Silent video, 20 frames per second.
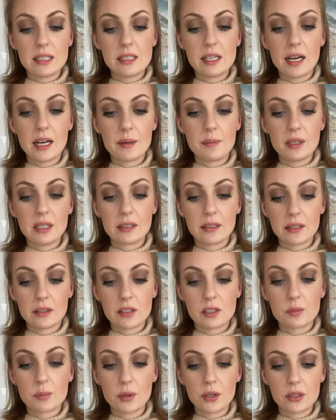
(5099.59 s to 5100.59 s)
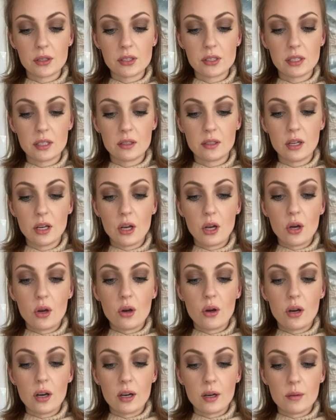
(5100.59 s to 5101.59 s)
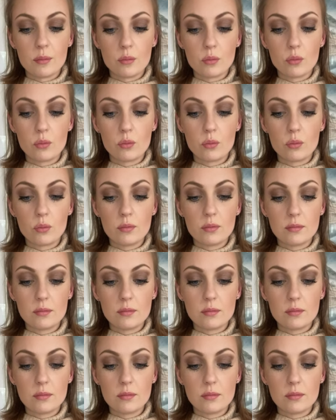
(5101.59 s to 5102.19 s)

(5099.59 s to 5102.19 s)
timing that this person um,